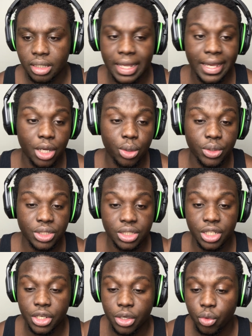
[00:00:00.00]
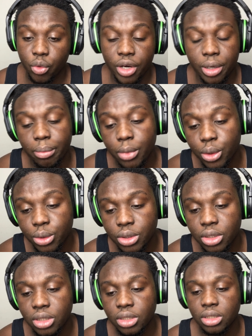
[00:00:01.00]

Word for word: Then go into the career mode